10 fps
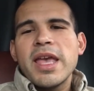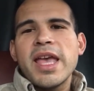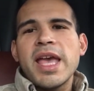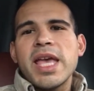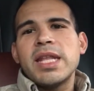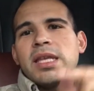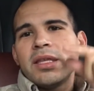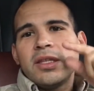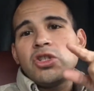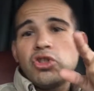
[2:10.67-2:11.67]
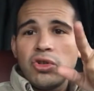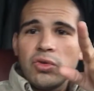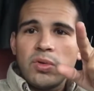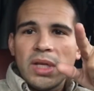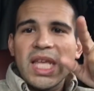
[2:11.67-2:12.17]
and this
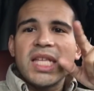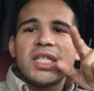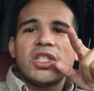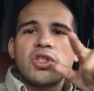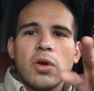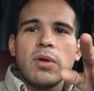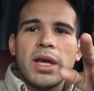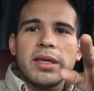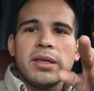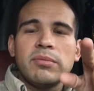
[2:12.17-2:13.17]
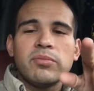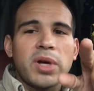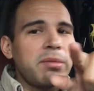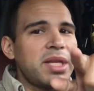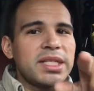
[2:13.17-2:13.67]
dude is so lucky,
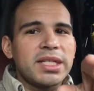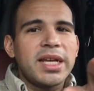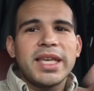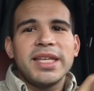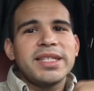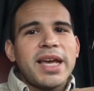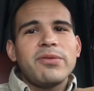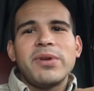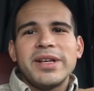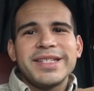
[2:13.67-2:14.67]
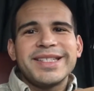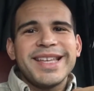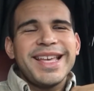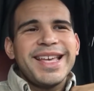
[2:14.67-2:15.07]
probably as lucky as I was,